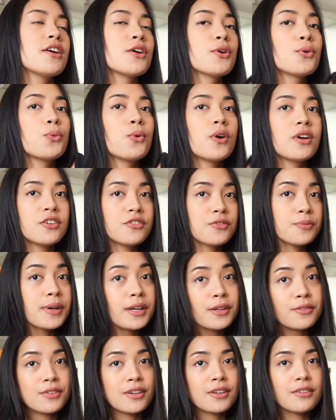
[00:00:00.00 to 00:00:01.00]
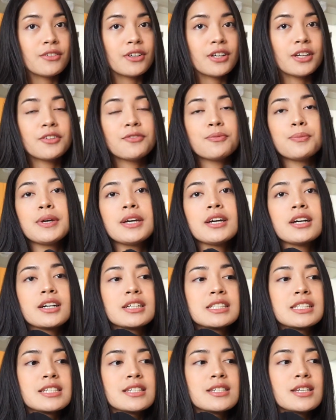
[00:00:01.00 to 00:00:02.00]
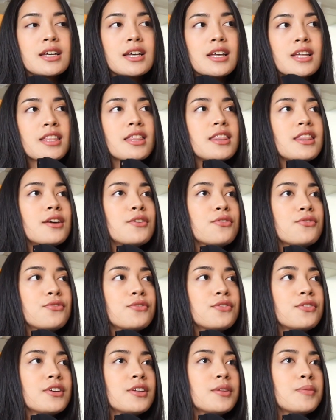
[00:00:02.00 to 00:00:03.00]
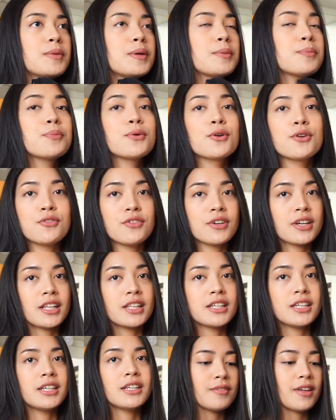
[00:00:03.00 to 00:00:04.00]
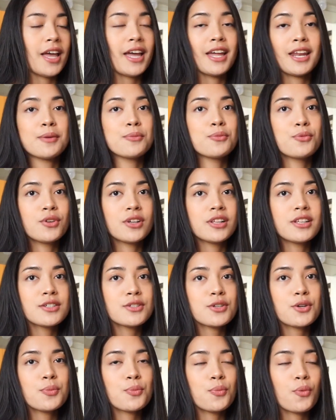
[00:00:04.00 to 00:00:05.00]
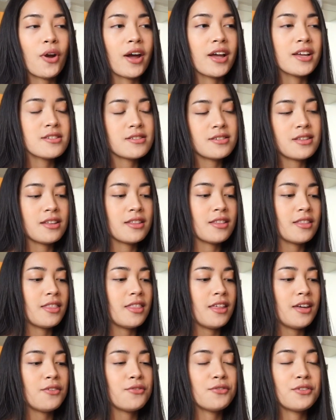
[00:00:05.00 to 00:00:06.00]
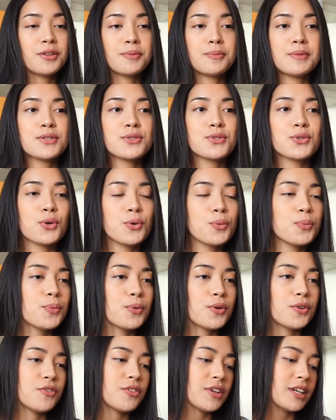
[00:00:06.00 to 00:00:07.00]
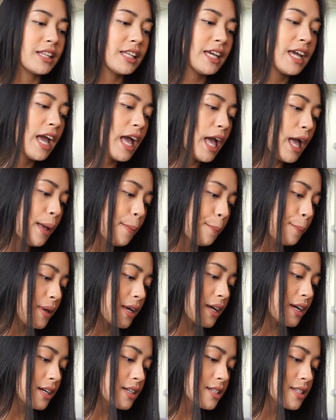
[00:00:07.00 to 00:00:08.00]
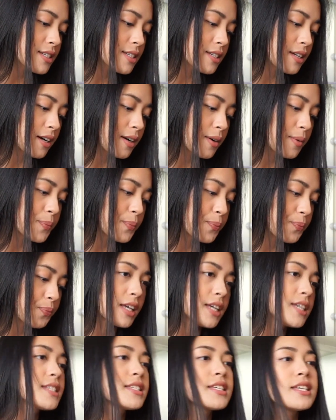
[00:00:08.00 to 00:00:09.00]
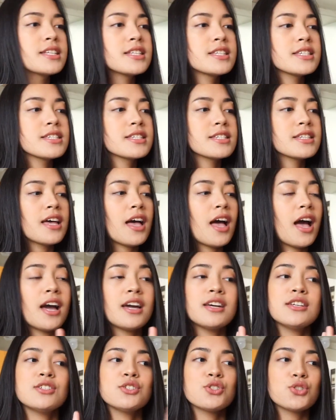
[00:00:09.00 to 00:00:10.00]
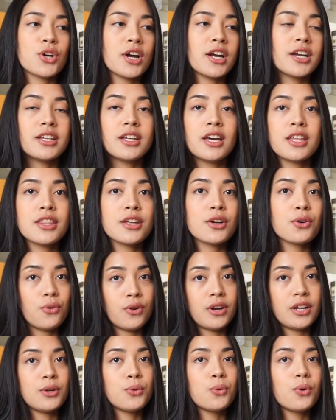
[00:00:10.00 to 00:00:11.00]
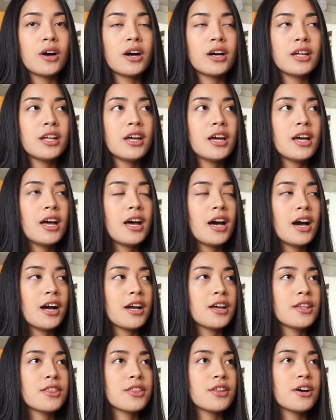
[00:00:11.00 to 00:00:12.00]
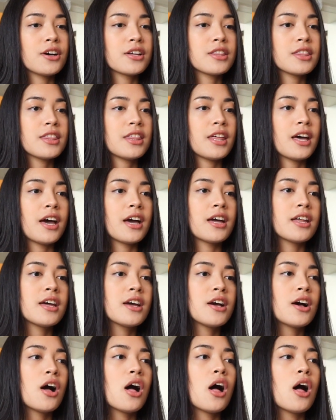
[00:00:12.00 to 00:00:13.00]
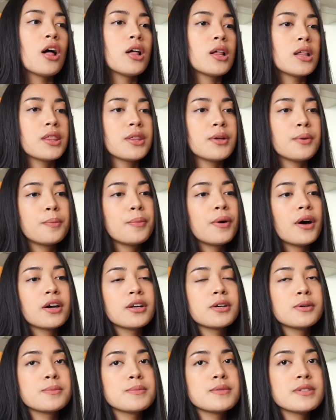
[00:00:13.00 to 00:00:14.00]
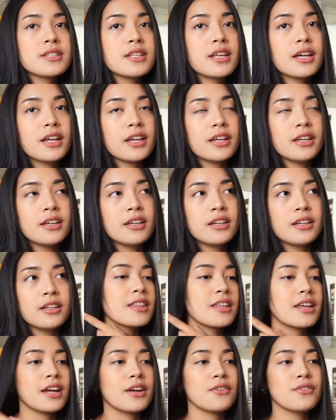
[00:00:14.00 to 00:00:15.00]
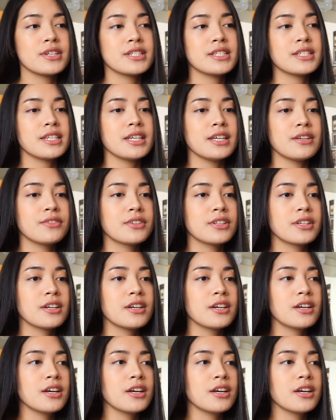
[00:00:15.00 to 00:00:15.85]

they're one of my favorite because they fit me perfectly and I'm really surprised that they fit me so perfectly because um, since I tried the green one, I thought that all the bottoms that I, that I received